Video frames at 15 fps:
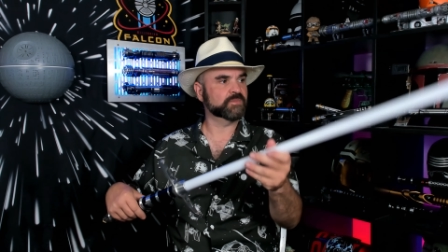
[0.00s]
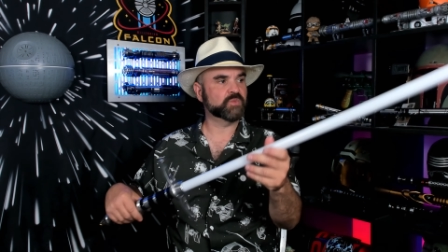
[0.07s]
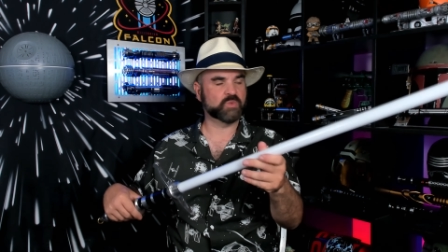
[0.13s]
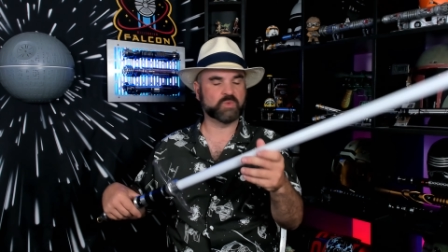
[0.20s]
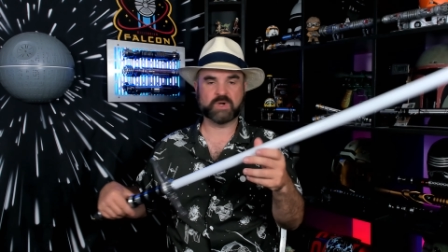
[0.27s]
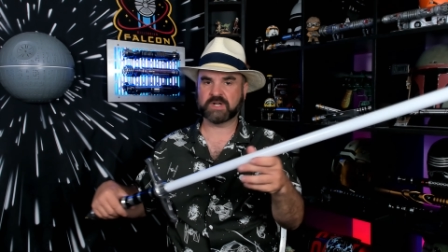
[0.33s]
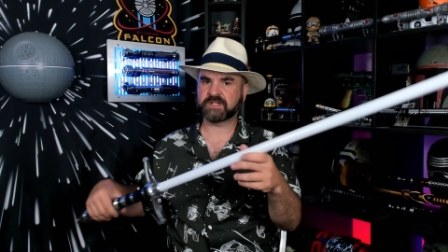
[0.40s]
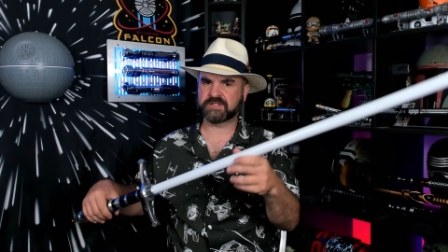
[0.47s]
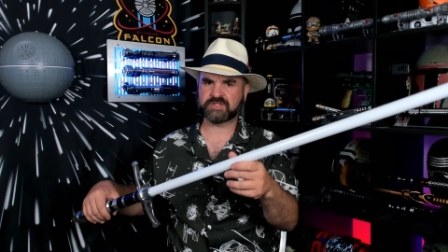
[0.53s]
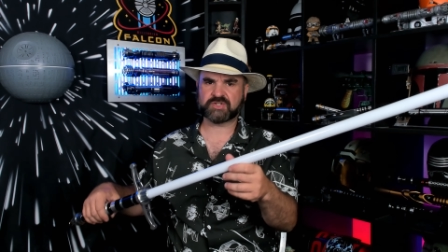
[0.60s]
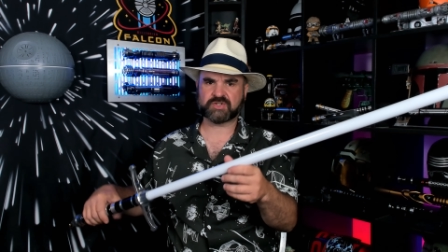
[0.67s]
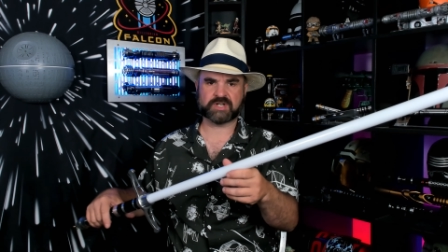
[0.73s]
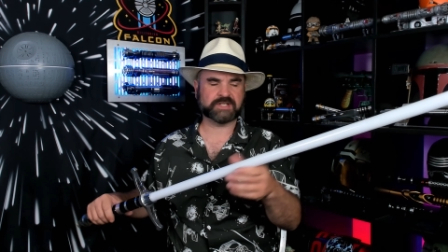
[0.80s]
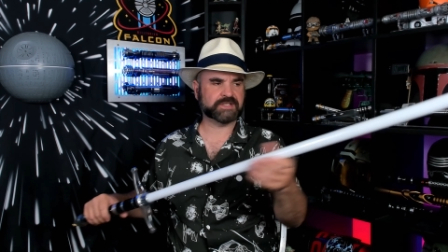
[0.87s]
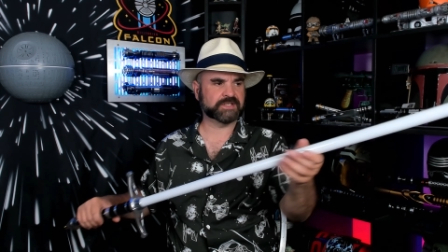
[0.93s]
Well
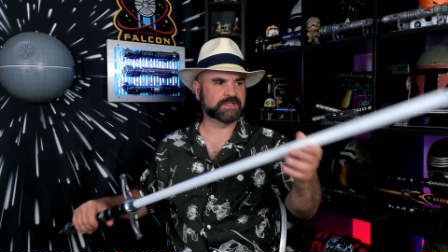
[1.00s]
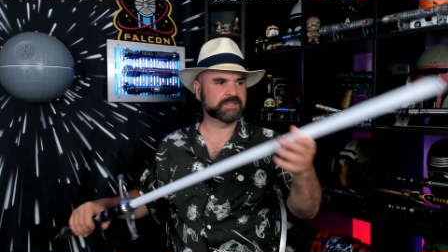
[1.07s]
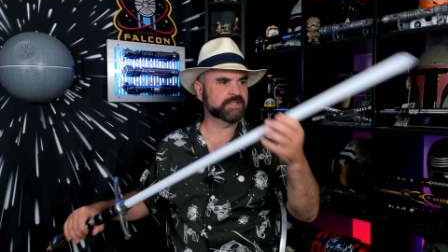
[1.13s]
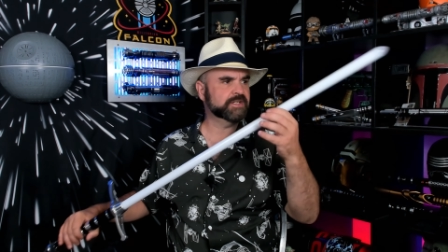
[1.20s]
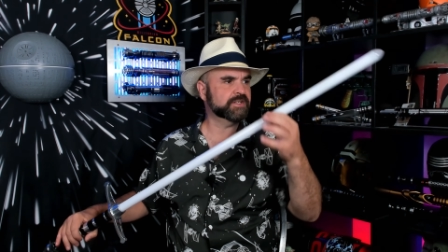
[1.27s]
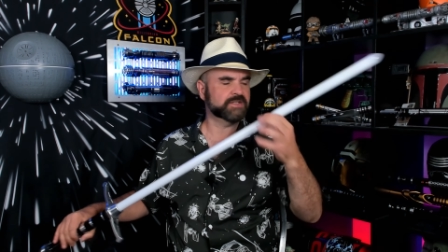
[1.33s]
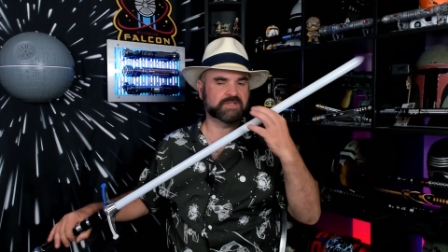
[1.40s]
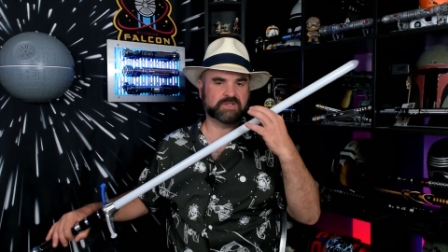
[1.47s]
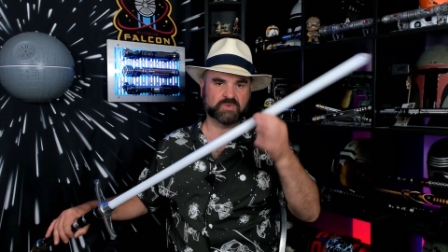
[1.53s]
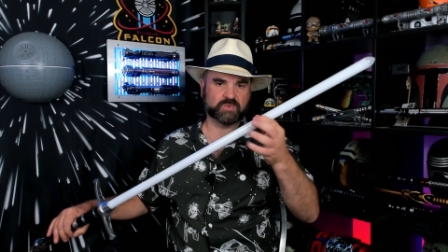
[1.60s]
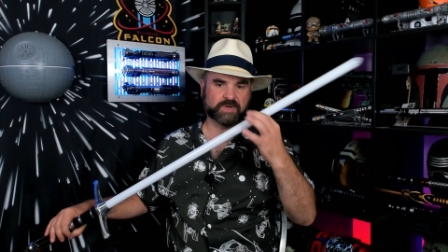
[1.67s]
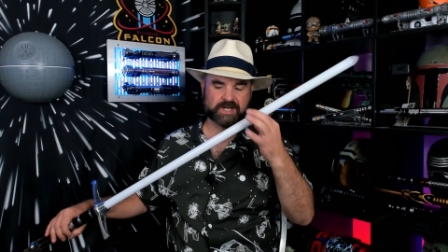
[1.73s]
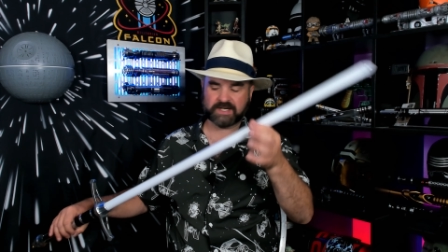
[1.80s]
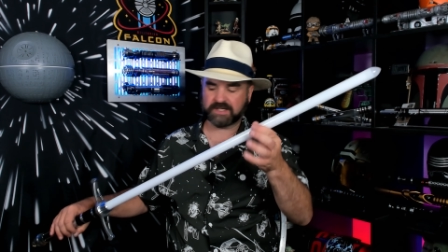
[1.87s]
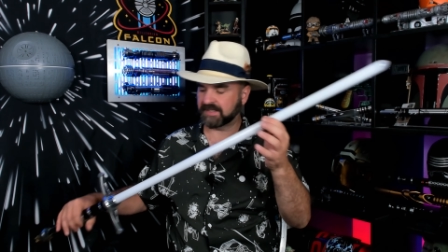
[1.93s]
constructed. No
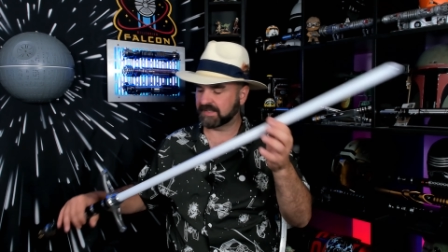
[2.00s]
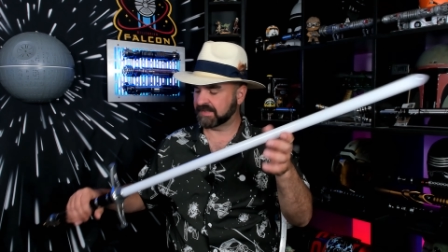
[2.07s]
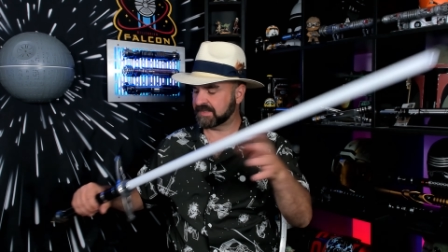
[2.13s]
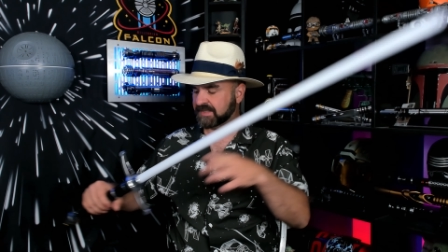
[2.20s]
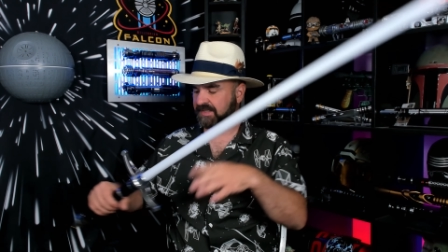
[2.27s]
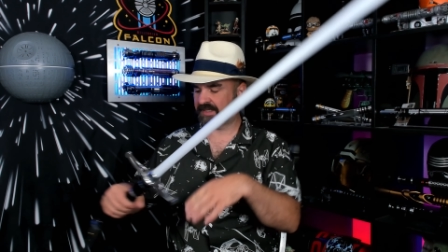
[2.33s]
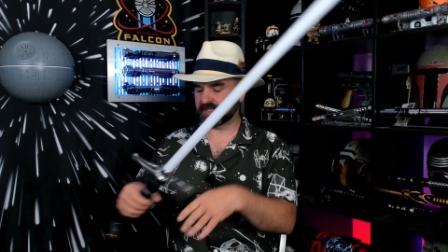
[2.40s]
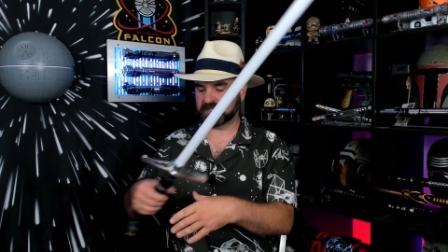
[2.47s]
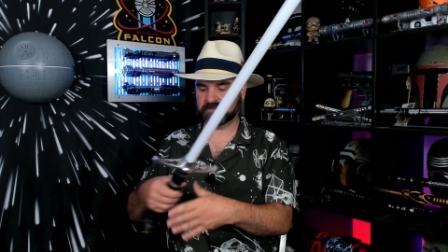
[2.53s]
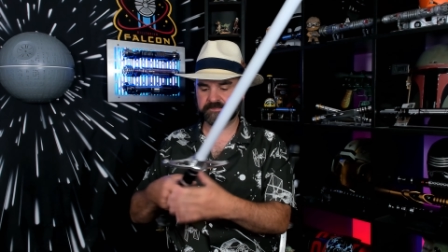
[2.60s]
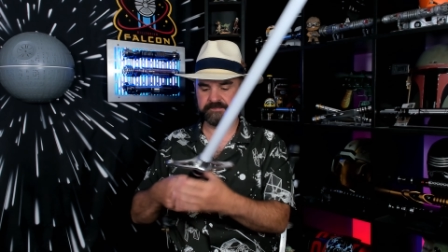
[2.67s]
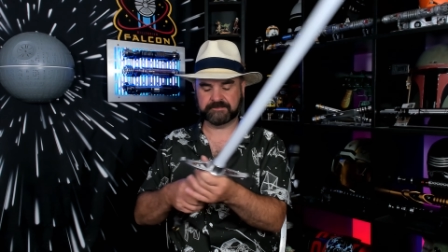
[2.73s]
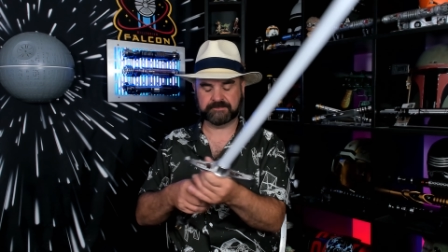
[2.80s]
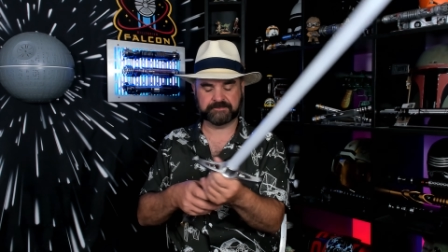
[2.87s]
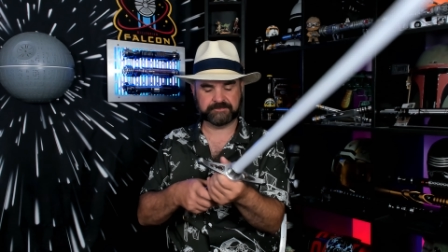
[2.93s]
rattling inside.
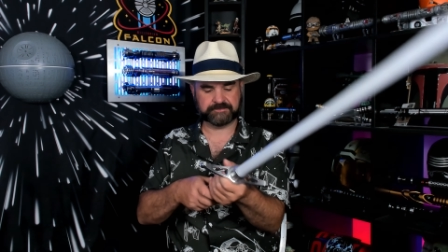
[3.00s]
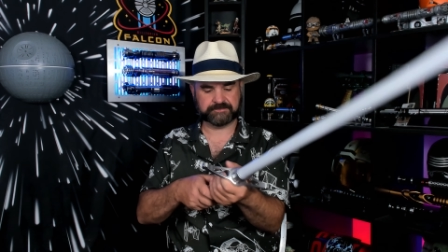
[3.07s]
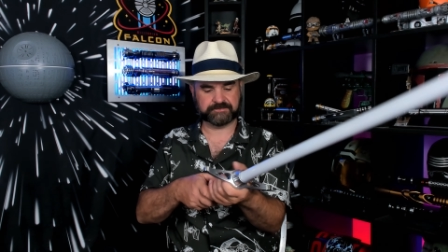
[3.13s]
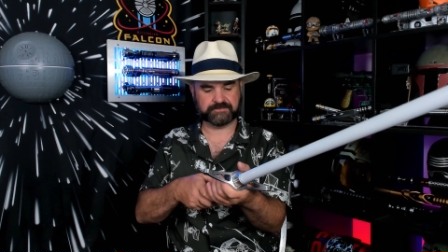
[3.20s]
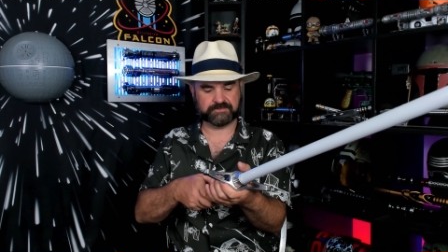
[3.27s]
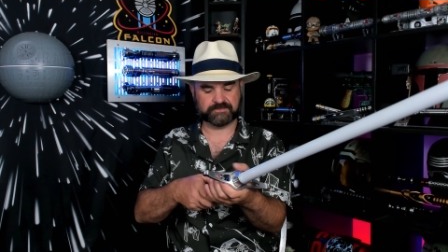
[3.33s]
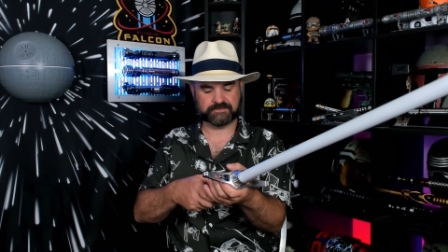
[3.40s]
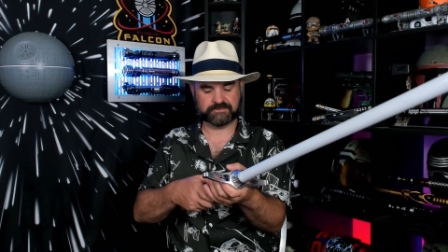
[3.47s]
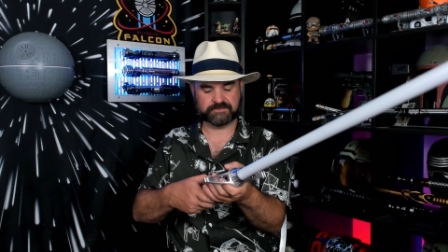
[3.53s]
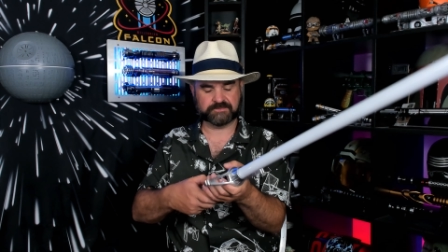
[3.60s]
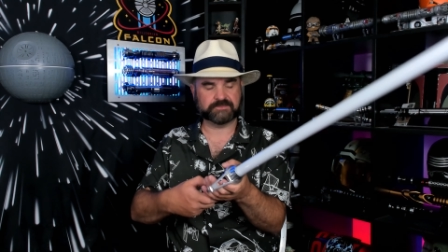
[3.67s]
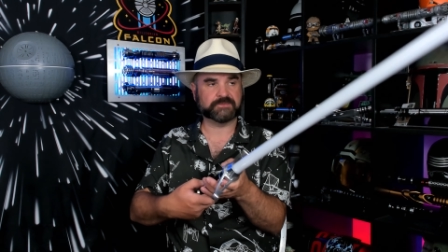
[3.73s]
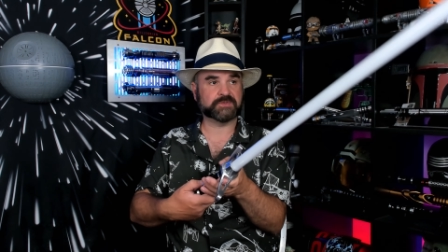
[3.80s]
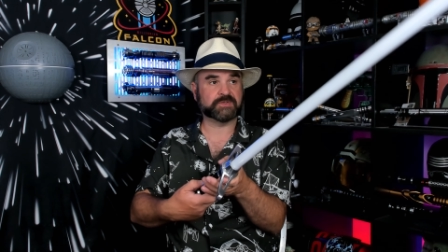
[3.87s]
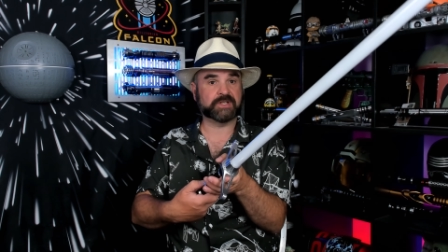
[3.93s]

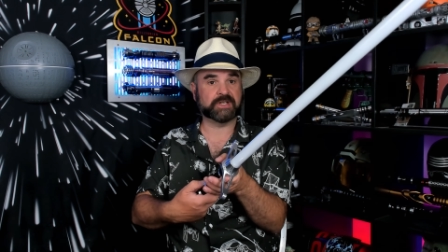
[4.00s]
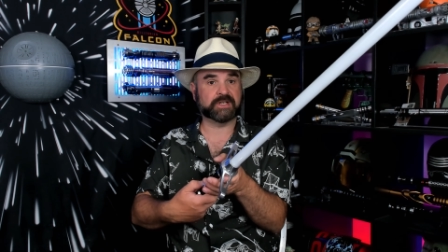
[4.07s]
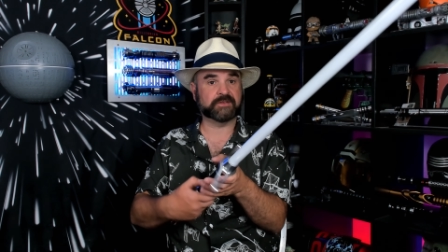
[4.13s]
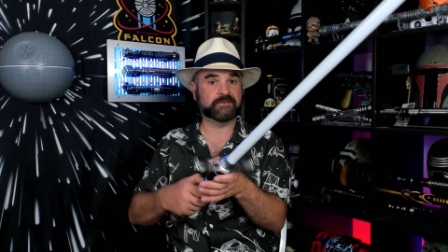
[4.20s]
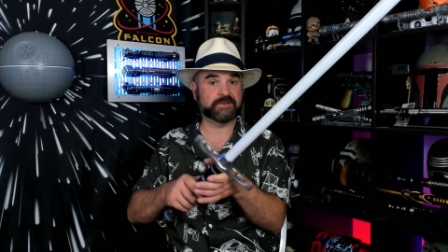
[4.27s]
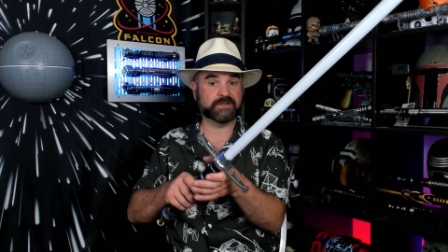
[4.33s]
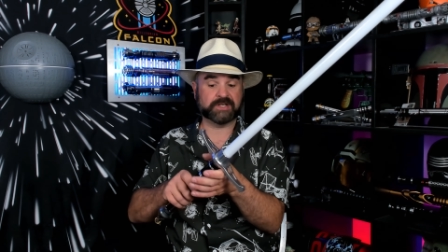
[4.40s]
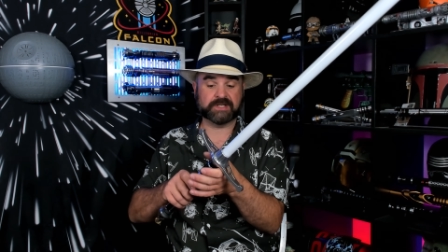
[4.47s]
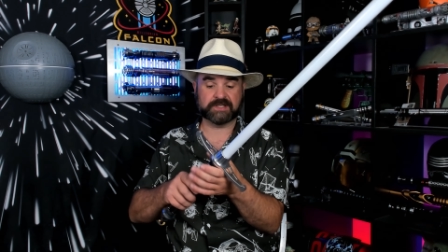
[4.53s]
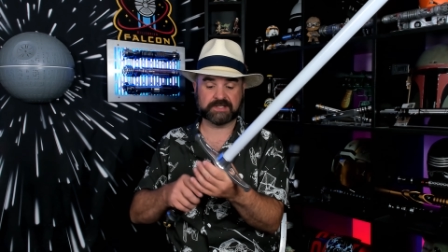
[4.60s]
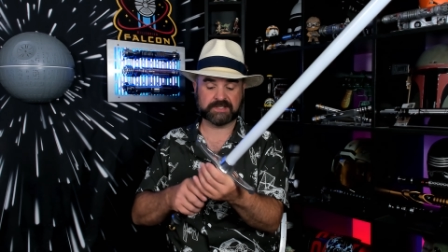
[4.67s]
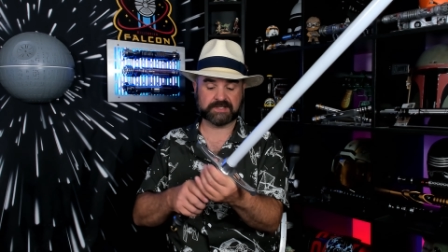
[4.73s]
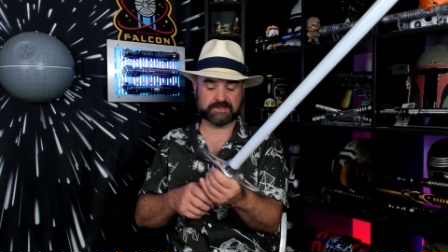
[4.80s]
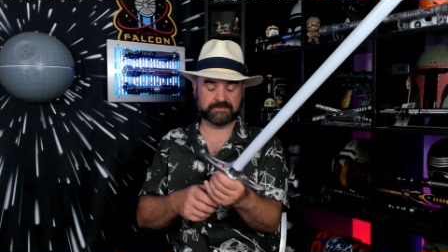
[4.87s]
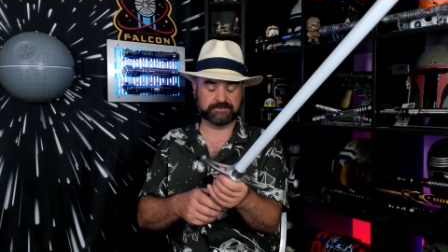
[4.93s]
So yeah, very
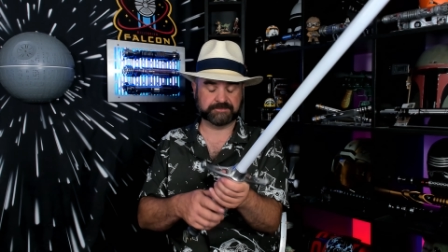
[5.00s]
nice.